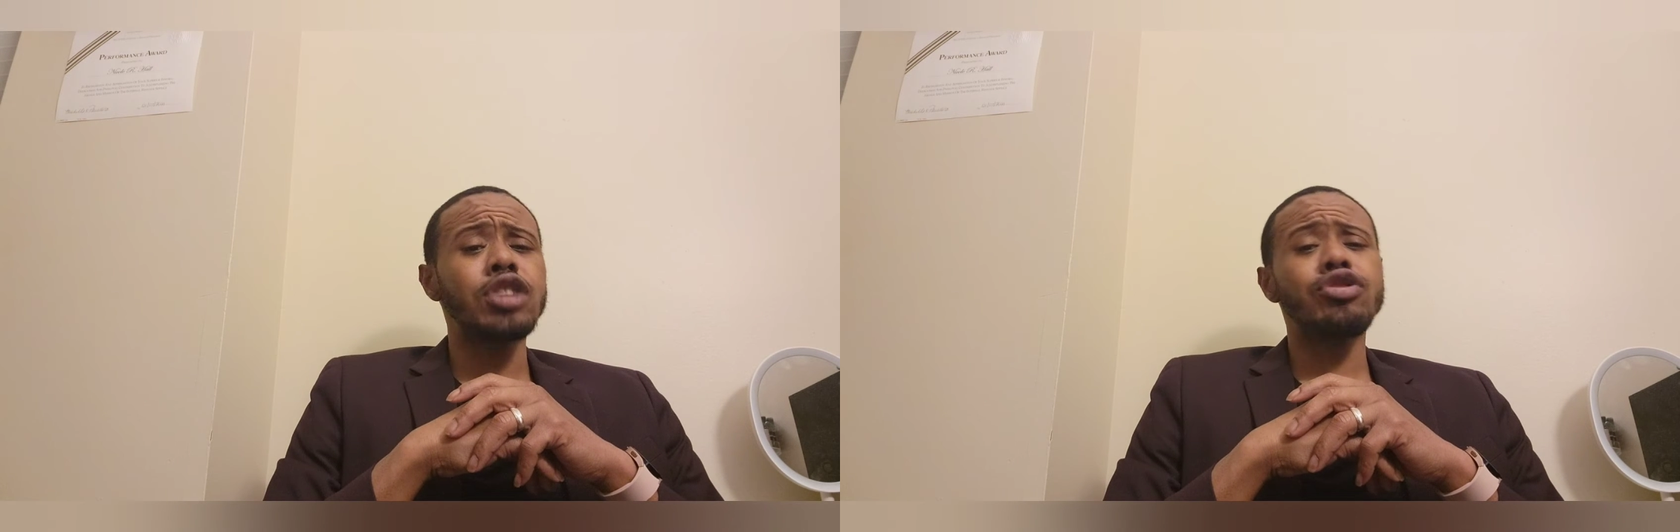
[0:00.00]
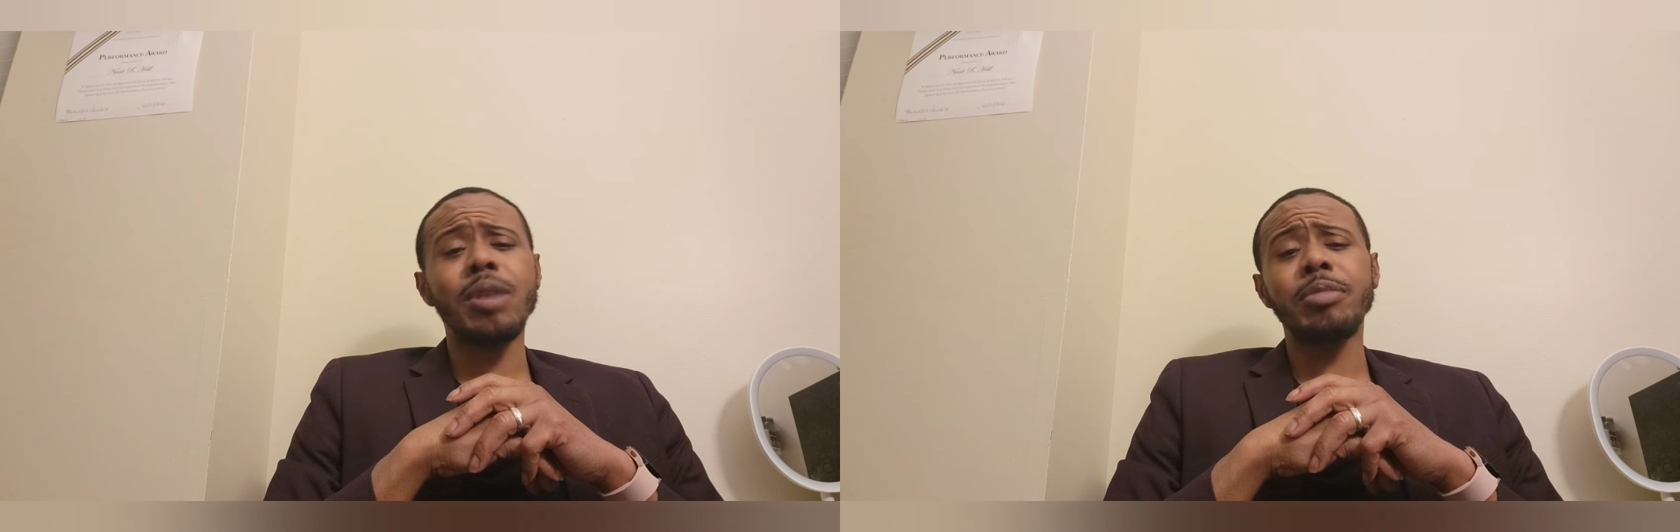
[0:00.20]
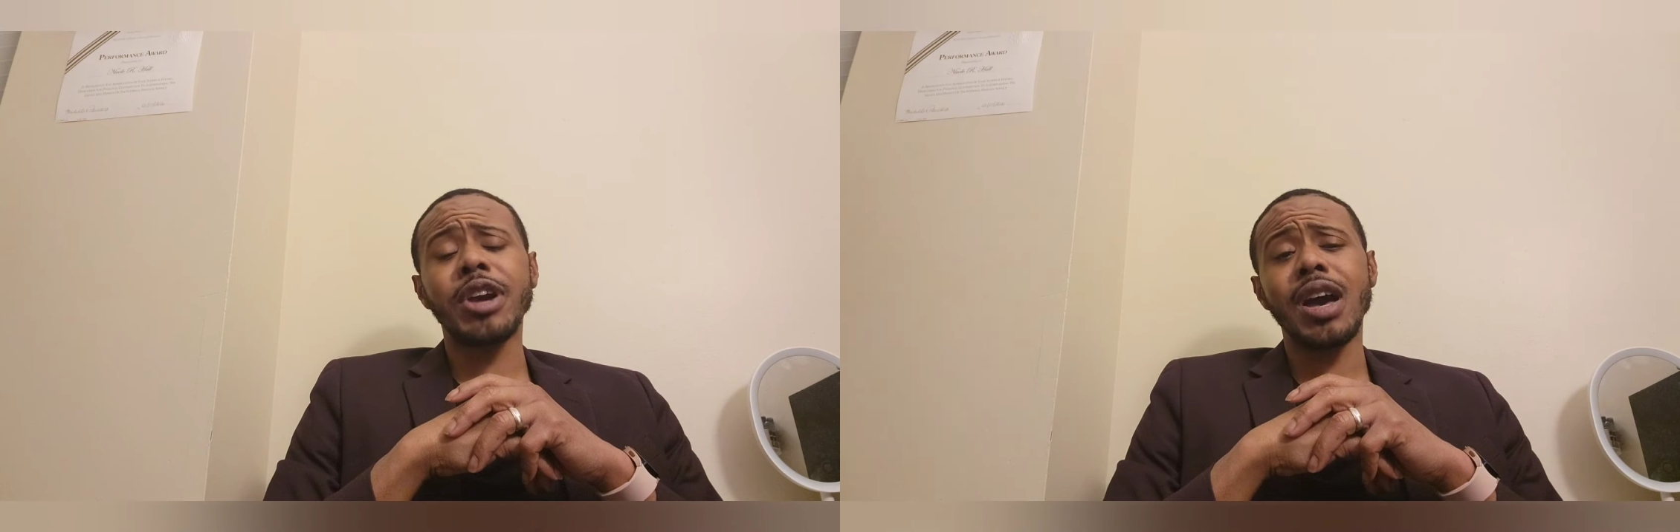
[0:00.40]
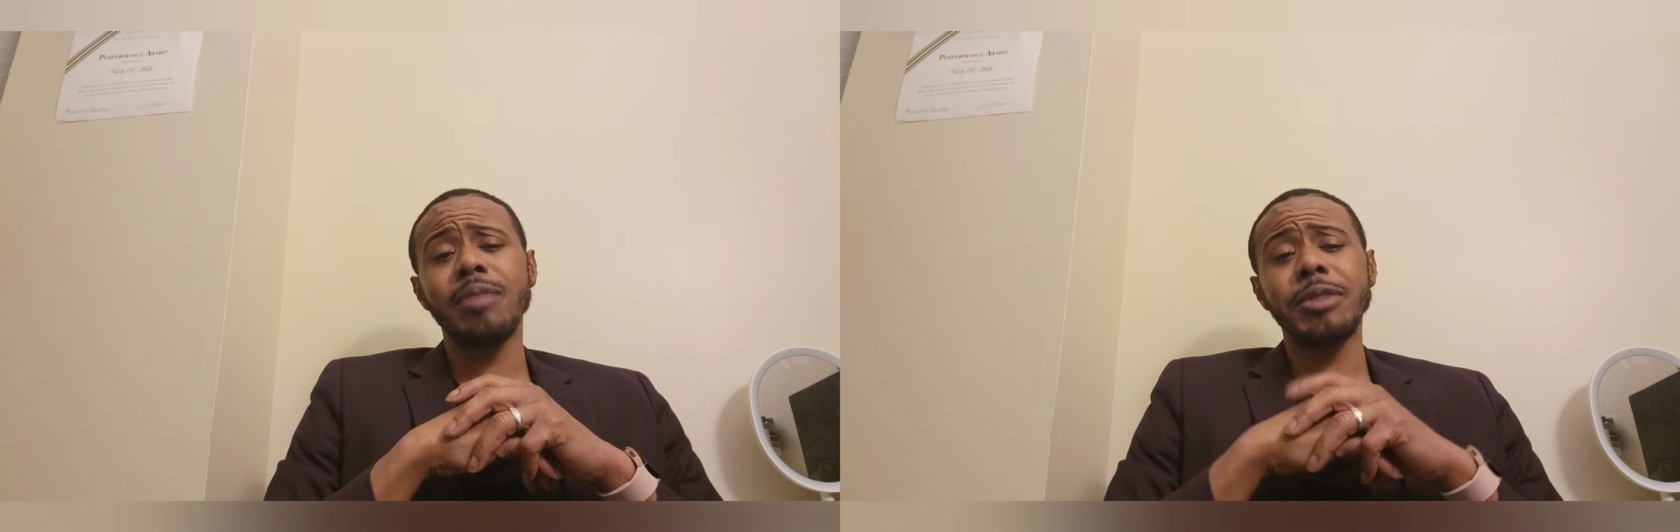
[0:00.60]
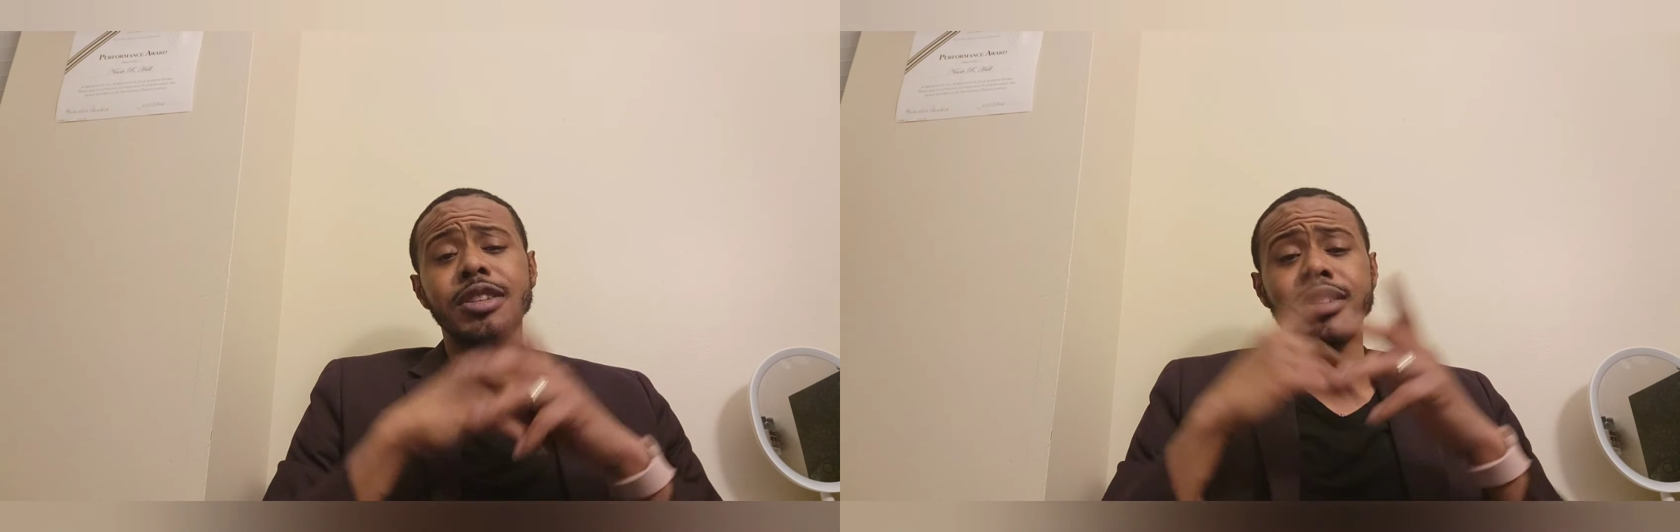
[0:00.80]
drop a
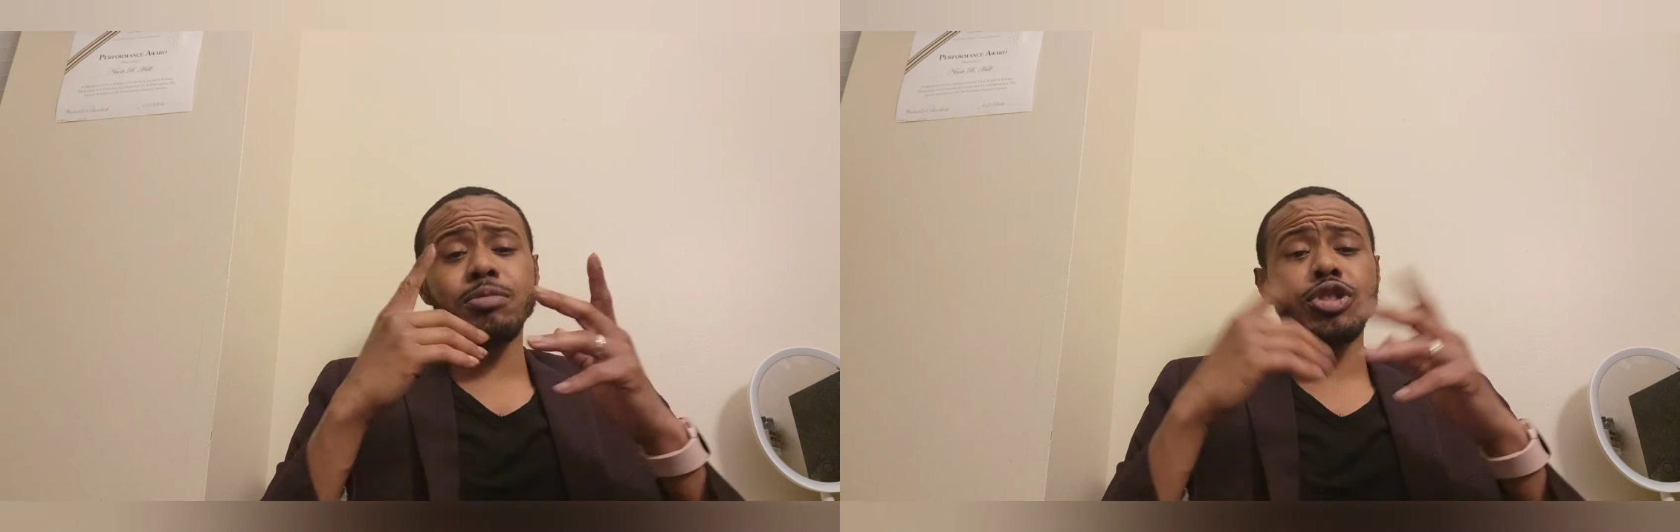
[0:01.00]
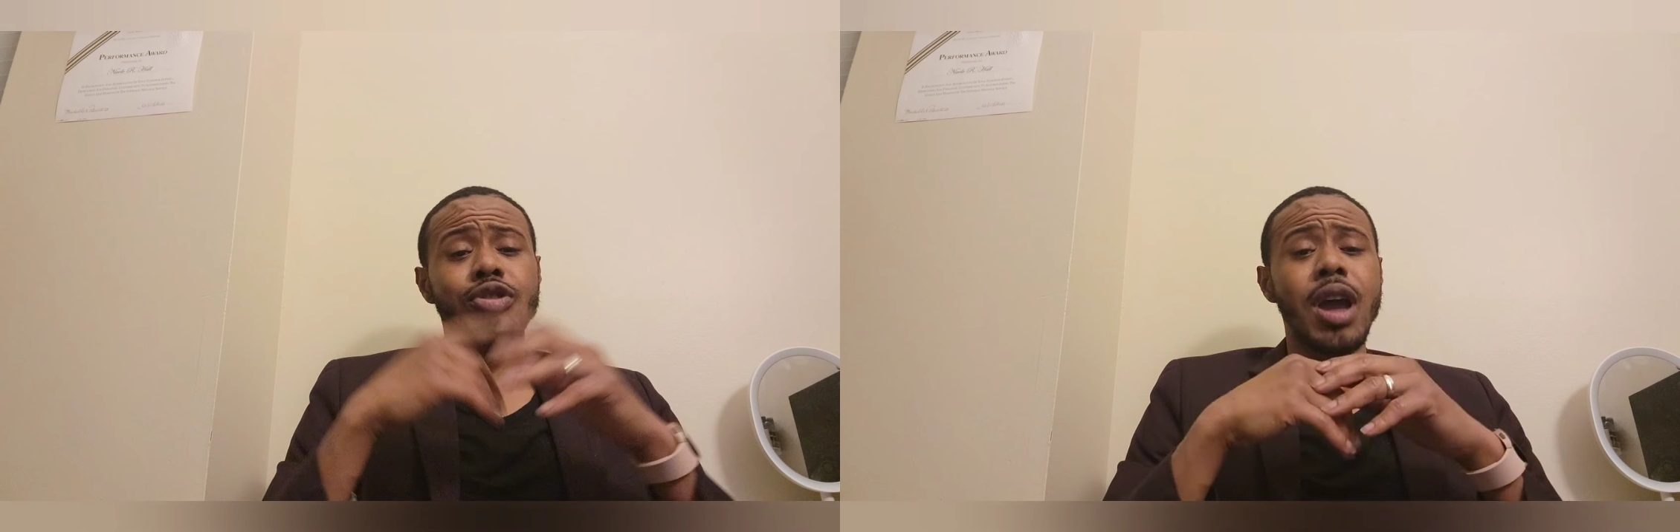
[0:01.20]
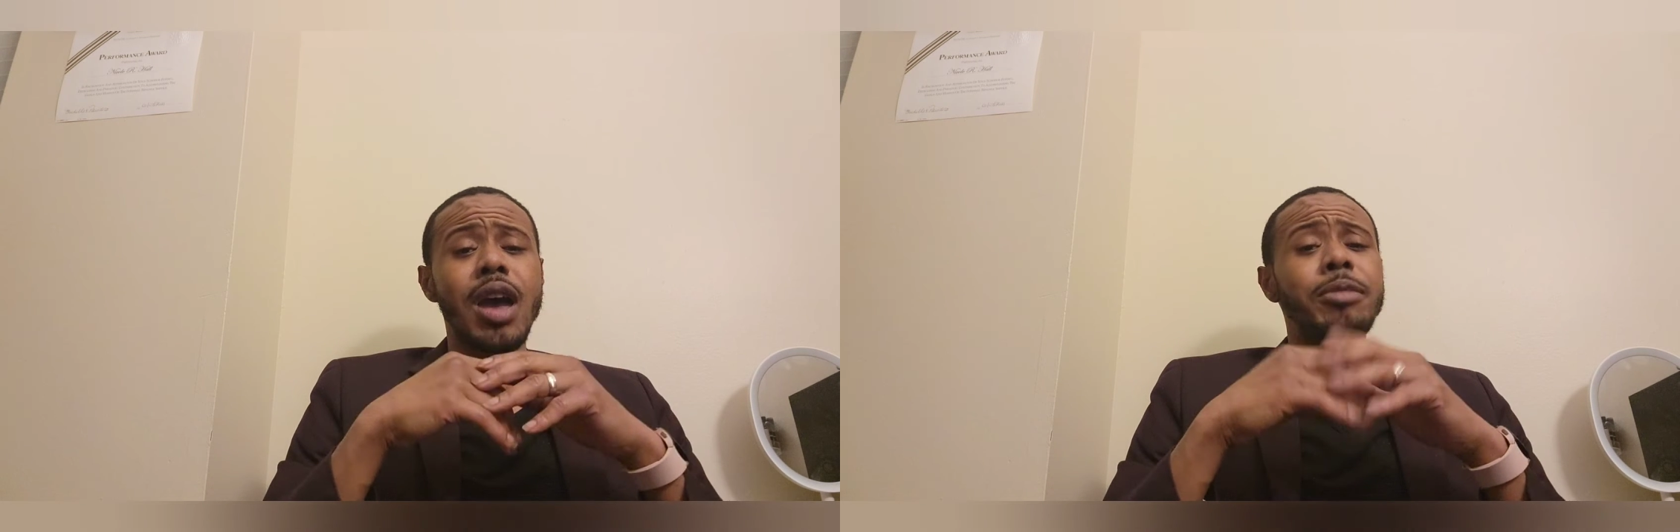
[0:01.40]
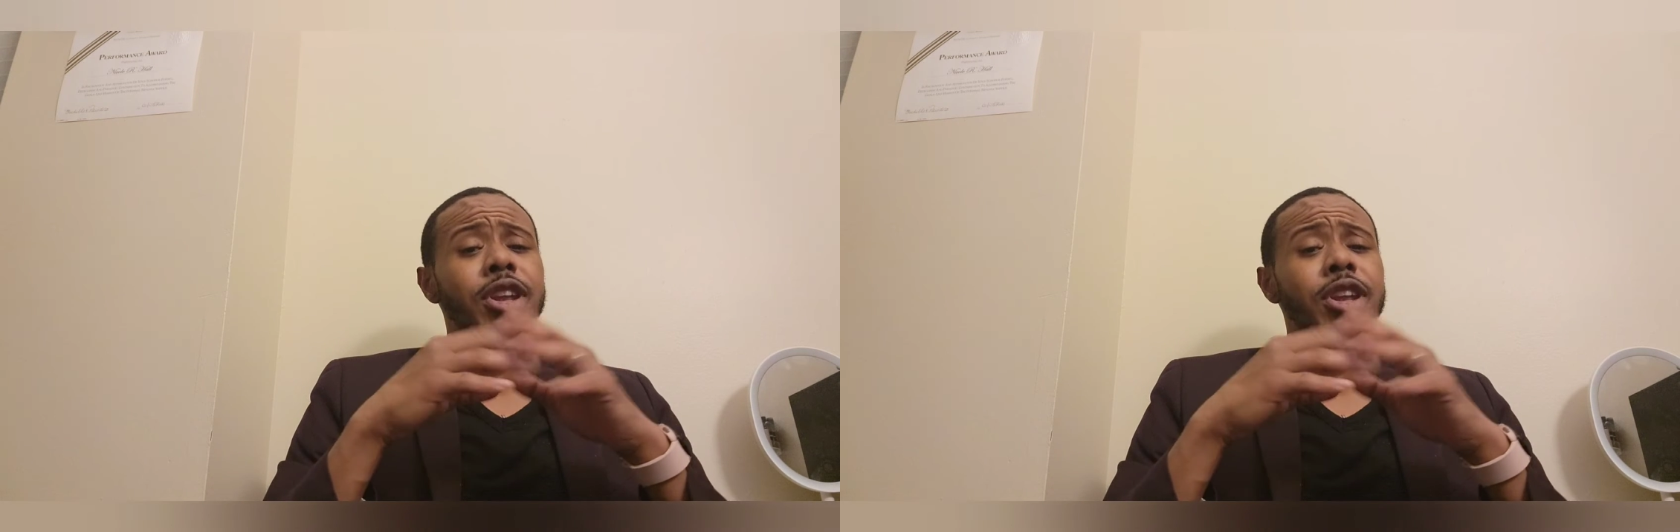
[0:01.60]
comment, subscribe,